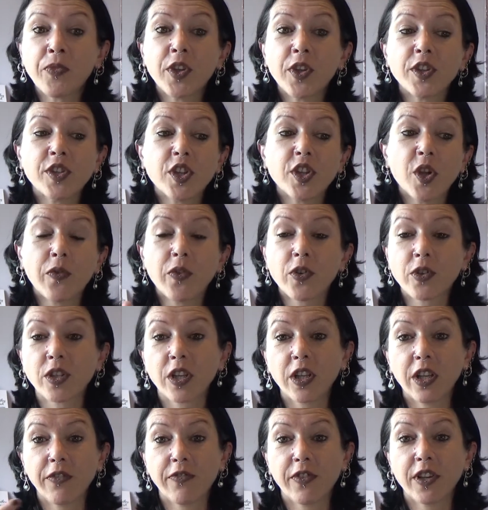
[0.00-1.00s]
So if you're
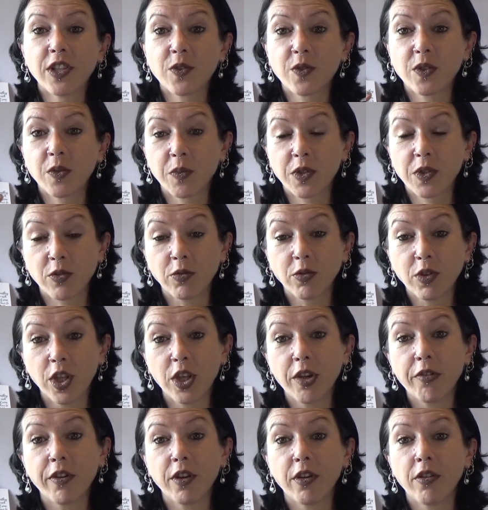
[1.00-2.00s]
suddenly friends with someone that's called
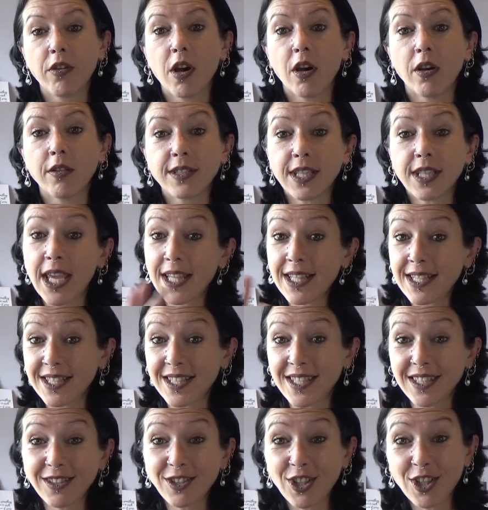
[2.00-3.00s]
Curio Yarns, it's
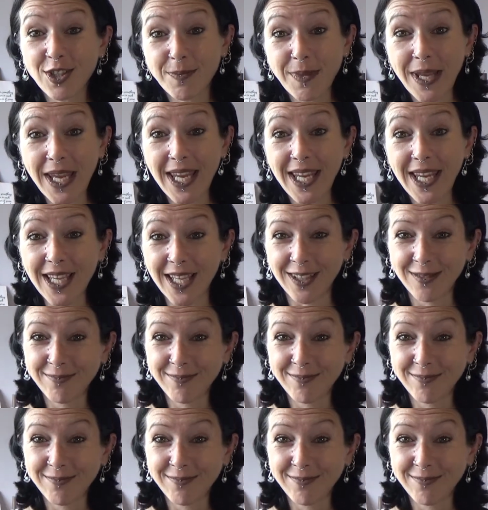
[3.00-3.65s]
still just me.